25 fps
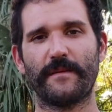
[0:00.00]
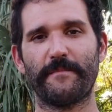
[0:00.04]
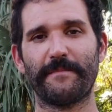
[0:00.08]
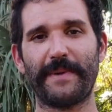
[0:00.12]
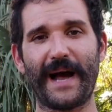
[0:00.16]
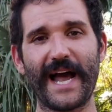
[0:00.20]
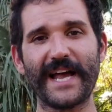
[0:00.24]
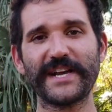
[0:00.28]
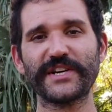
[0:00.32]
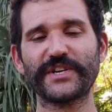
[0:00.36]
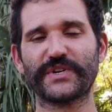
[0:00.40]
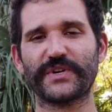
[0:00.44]

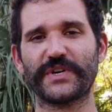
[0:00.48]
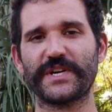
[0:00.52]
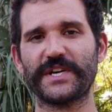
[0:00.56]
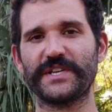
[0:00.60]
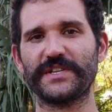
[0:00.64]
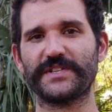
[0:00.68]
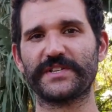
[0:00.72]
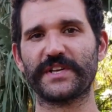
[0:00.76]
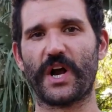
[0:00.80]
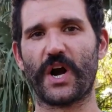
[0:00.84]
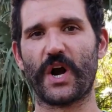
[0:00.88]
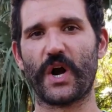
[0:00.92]
Pine
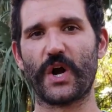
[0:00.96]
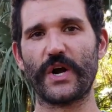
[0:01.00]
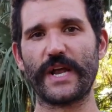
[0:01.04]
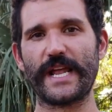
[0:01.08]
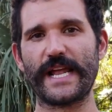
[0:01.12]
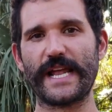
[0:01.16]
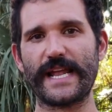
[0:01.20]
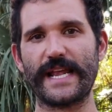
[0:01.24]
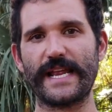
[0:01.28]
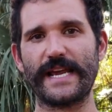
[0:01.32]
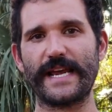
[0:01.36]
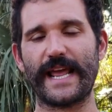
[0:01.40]
trees are
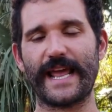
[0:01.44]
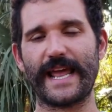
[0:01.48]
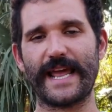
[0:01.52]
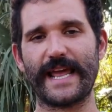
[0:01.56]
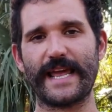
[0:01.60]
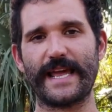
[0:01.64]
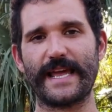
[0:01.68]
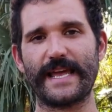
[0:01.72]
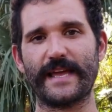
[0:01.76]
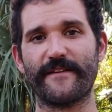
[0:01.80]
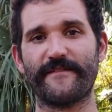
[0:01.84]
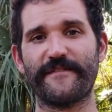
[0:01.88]
in
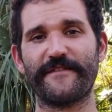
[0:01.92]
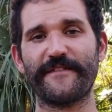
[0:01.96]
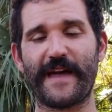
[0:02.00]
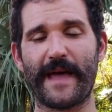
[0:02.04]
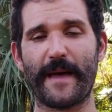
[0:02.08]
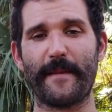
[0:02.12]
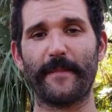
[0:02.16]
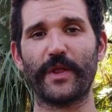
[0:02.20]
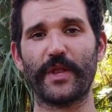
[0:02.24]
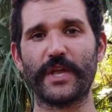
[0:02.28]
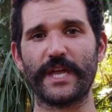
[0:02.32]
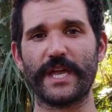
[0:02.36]
a
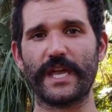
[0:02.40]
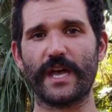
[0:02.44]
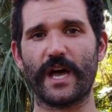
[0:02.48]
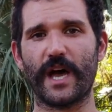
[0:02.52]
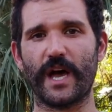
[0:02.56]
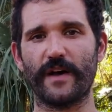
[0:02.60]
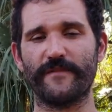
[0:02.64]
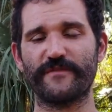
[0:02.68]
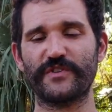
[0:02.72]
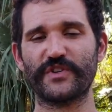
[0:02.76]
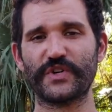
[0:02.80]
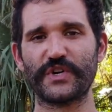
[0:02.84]
family
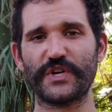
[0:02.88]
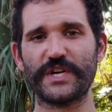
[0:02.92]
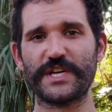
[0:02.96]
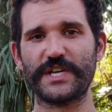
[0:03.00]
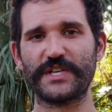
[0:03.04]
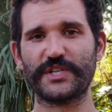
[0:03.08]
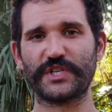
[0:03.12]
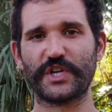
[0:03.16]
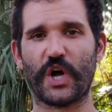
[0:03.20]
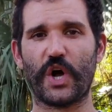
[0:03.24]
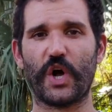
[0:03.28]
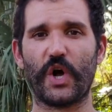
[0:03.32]
of
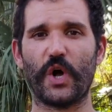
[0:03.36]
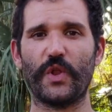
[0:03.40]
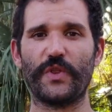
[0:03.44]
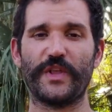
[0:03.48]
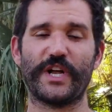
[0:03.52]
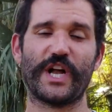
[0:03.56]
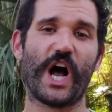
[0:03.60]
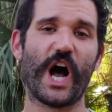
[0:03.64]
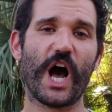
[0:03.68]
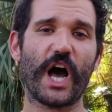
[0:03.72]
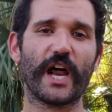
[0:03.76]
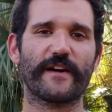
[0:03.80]
trees called the
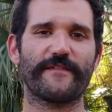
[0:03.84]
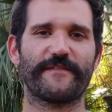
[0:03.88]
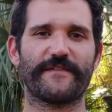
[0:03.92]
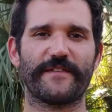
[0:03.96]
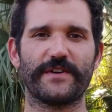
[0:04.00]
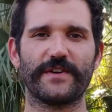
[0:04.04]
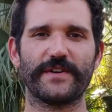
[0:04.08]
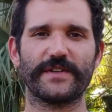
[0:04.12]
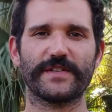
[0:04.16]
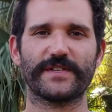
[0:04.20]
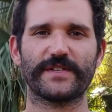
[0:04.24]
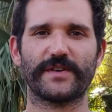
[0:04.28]

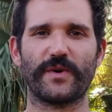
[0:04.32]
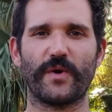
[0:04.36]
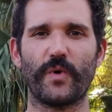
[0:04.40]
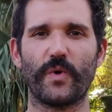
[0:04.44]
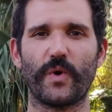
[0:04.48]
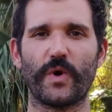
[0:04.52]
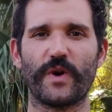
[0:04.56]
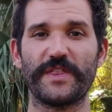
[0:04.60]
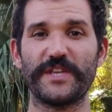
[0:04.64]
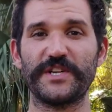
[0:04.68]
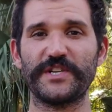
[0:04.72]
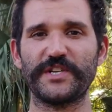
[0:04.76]
conifers
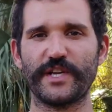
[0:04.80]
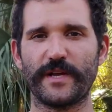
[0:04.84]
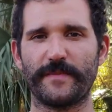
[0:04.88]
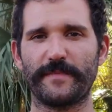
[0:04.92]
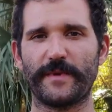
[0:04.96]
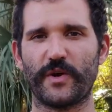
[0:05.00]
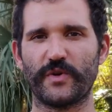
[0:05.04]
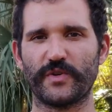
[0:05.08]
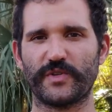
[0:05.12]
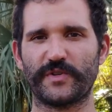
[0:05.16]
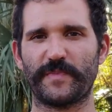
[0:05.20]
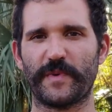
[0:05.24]
or the
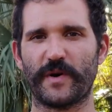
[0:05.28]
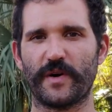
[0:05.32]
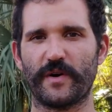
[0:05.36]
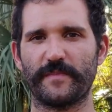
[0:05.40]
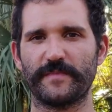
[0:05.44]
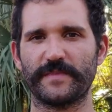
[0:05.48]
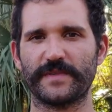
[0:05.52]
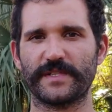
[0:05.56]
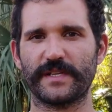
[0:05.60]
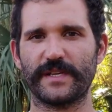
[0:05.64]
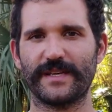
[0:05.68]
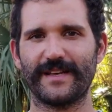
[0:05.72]

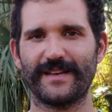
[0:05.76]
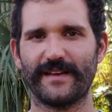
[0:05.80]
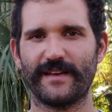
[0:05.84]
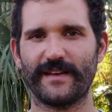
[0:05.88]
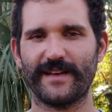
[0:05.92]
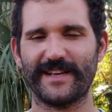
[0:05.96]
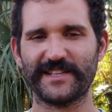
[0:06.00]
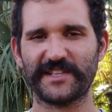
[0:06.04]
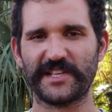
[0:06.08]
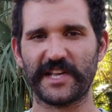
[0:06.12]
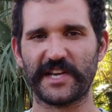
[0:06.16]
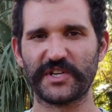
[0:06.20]
gymnosperms,
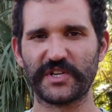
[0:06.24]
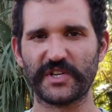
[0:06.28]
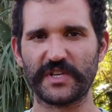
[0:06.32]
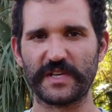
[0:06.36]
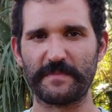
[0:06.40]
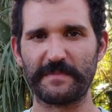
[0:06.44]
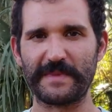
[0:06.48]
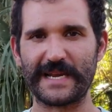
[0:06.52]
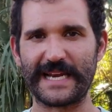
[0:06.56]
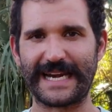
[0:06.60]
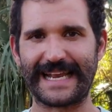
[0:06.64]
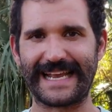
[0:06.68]
essentially
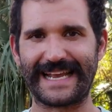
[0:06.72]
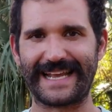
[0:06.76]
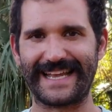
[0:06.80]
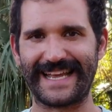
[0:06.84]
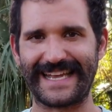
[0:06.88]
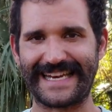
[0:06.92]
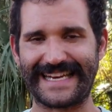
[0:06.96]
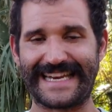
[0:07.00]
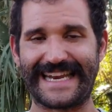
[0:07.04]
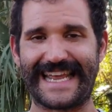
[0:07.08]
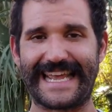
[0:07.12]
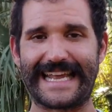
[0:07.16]
meaning
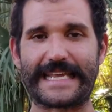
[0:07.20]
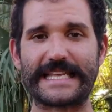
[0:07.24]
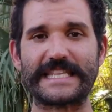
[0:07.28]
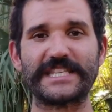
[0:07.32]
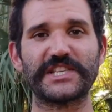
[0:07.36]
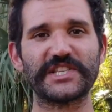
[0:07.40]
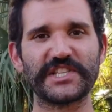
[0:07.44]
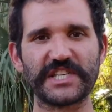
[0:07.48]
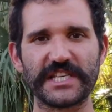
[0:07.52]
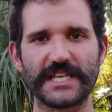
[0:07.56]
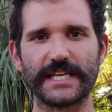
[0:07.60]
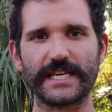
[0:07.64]
a naked
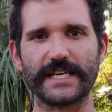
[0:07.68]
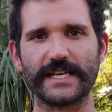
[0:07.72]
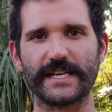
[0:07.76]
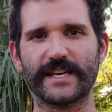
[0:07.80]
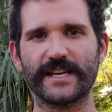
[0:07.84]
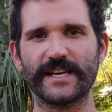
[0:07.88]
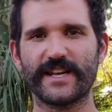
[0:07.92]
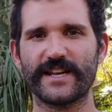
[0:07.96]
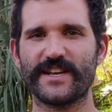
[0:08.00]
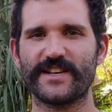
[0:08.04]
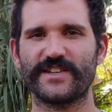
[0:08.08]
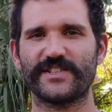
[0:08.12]
seed.
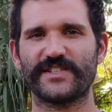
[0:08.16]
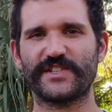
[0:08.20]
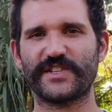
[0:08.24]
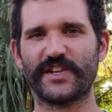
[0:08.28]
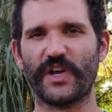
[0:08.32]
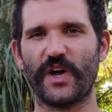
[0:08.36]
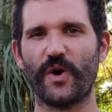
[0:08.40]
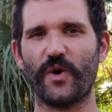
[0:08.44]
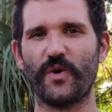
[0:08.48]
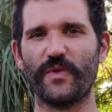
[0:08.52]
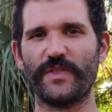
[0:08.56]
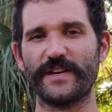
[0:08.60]

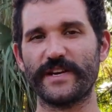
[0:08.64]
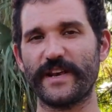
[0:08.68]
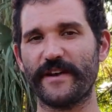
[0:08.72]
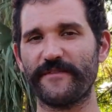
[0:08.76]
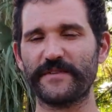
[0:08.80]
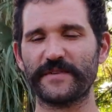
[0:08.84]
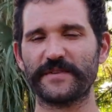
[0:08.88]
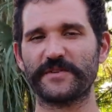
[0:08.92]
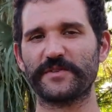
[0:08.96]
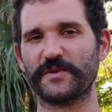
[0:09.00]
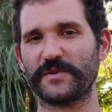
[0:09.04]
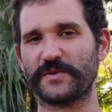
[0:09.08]
So the
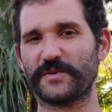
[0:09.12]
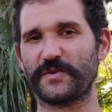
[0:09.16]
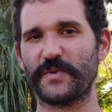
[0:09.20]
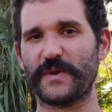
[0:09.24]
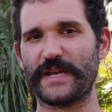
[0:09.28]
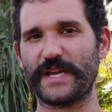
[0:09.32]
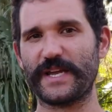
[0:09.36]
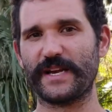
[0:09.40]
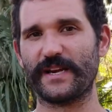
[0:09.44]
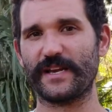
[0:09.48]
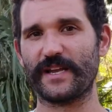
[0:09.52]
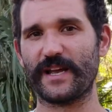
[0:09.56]
difference
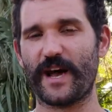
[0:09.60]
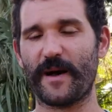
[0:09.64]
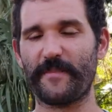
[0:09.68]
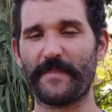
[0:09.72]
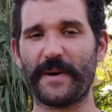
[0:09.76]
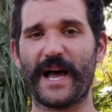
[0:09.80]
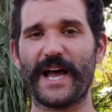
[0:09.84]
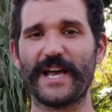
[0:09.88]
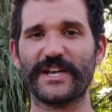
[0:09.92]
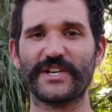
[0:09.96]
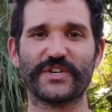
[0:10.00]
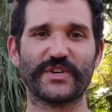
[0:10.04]
between a
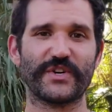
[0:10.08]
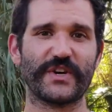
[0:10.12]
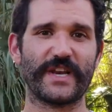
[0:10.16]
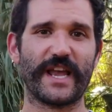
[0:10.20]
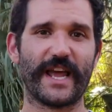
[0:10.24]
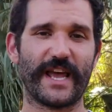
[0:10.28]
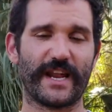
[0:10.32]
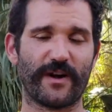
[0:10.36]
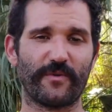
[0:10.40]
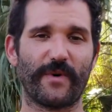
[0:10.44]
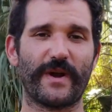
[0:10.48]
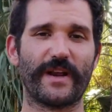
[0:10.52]
pine tree
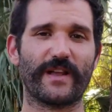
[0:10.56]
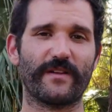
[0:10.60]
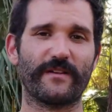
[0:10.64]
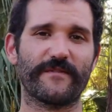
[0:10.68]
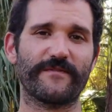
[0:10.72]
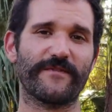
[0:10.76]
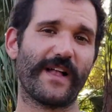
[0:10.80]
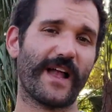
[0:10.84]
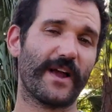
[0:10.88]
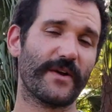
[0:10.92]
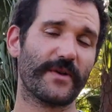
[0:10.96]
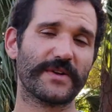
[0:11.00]
and a regular
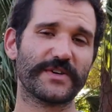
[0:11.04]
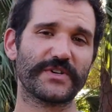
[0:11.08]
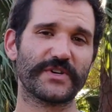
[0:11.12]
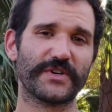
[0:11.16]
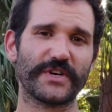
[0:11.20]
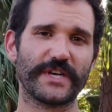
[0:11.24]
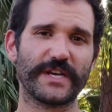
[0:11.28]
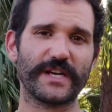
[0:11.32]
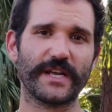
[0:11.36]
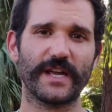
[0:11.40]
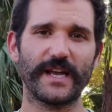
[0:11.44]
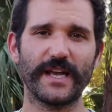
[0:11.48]
flowering
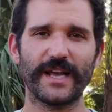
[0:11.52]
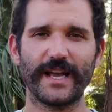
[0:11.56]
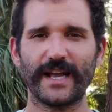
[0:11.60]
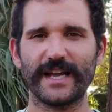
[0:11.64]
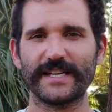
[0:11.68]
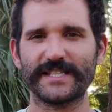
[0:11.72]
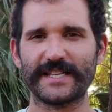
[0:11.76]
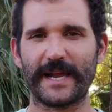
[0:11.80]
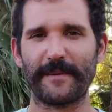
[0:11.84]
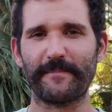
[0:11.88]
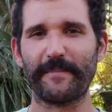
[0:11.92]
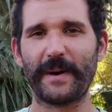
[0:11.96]
tree
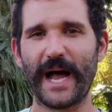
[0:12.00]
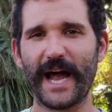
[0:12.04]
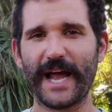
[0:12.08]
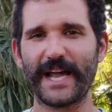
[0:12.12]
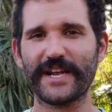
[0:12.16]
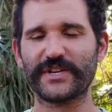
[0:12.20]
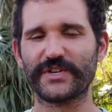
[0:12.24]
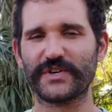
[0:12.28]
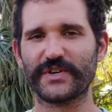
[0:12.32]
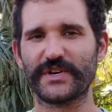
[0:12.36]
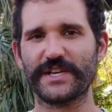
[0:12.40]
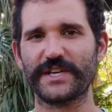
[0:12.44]
is that
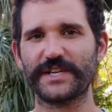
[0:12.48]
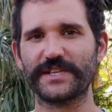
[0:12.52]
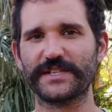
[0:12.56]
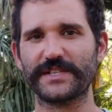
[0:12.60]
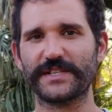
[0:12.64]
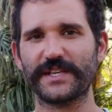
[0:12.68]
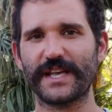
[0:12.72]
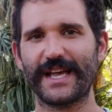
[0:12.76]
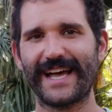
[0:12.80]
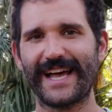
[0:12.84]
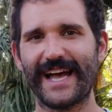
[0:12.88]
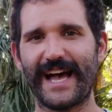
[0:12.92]
pine
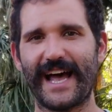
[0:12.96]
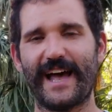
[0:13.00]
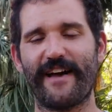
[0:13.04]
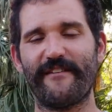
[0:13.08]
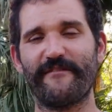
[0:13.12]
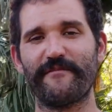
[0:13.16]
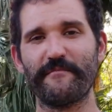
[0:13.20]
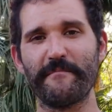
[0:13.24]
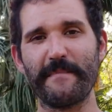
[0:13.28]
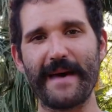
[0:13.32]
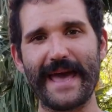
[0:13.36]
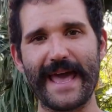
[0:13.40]
trees
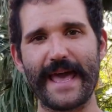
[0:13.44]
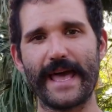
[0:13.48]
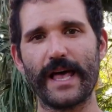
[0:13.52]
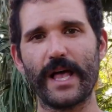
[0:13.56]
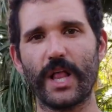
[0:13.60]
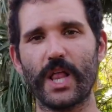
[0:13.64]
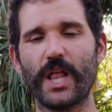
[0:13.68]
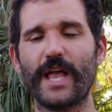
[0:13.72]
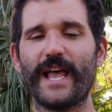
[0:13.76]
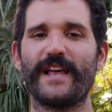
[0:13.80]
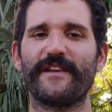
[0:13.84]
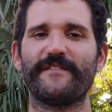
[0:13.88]
have
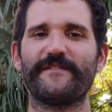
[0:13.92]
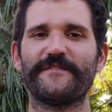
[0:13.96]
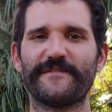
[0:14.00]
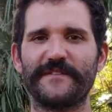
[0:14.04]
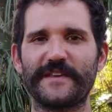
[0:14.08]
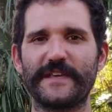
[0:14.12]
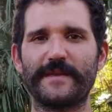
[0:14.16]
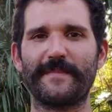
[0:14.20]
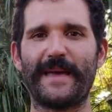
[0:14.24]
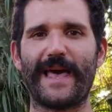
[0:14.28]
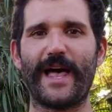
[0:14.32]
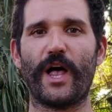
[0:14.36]
male and
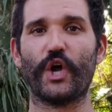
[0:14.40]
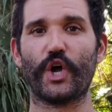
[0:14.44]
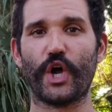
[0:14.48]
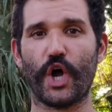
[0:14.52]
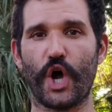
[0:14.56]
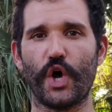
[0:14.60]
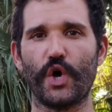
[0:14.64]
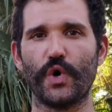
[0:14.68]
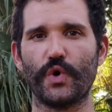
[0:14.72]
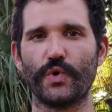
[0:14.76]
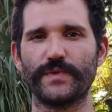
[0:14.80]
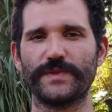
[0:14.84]
female
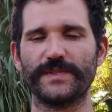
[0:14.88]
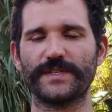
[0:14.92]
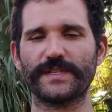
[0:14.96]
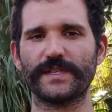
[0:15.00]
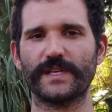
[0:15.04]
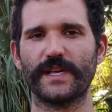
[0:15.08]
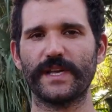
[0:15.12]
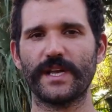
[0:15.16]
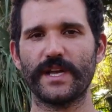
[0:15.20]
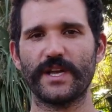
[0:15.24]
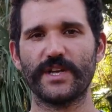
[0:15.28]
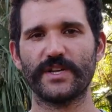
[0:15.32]
cones.
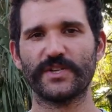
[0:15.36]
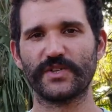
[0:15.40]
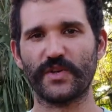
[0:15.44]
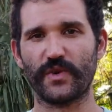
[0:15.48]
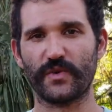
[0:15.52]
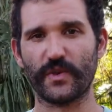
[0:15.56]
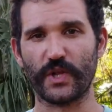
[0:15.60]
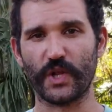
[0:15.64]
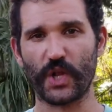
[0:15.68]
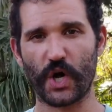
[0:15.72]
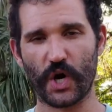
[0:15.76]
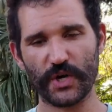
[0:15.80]
So
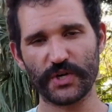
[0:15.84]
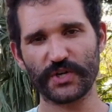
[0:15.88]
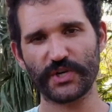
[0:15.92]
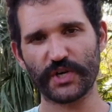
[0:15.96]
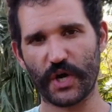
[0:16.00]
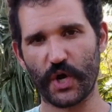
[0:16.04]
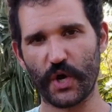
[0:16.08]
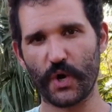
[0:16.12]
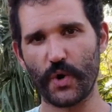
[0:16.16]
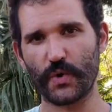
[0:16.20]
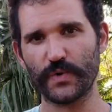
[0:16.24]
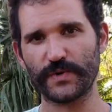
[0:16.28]
the large
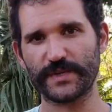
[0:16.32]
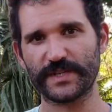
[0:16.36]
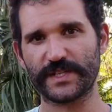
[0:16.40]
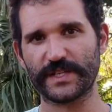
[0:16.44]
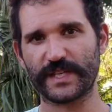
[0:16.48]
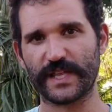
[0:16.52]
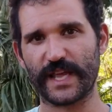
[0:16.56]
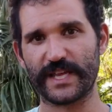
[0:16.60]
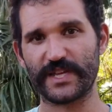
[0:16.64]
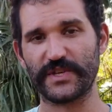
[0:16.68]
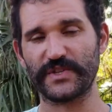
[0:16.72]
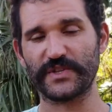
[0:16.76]
cones
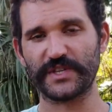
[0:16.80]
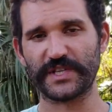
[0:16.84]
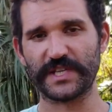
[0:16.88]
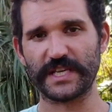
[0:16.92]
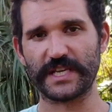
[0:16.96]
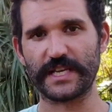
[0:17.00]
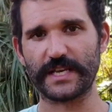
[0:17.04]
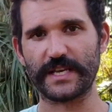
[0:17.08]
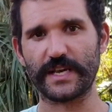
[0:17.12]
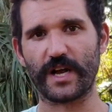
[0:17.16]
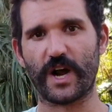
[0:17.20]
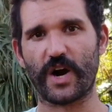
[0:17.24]
that you
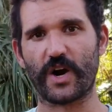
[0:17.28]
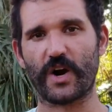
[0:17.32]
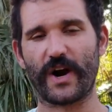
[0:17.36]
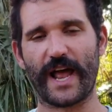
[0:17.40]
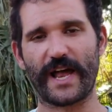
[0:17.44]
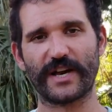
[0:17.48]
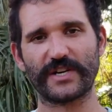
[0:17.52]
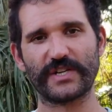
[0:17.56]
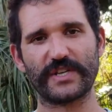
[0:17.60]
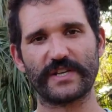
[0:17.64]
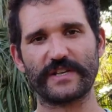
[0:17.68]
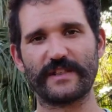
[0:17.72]
see are
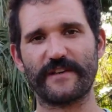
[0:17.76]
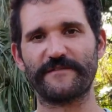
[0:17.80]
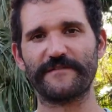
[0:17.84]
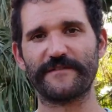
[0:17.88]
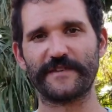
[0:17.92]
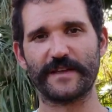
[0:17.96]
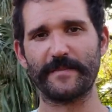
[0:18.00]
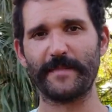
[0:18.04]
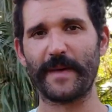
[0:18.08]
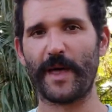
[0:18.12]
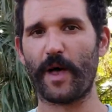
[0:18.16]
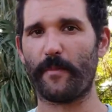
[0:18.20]
actually the
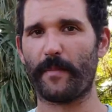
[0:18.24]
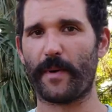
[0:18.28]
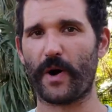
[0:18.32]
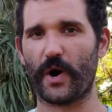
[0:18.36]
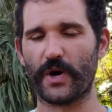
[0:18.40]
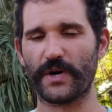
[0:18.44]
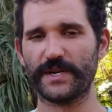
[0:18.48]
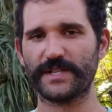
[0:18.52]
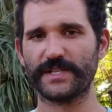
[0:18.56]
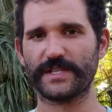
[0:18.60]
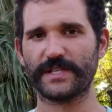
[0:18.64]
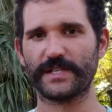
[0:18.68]
female
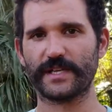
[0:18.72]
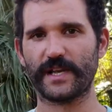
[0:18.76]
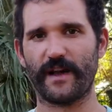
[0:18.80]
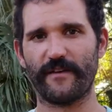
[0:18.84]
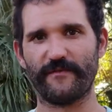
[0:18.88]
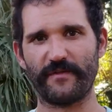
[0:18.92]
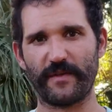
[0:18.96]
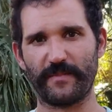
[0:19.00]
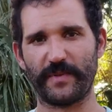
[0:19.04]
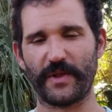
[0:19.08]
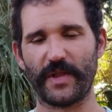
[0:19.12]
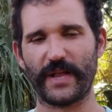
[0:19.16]
parts
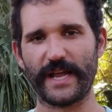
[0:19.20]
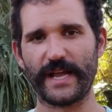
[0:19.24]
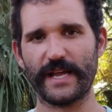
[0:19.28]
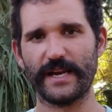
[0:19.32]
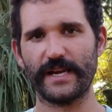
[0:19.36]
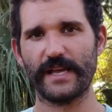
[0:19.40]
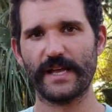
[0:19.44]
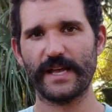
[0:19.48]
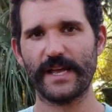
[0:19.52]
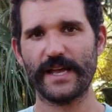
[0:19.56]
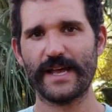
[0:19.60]
of the plant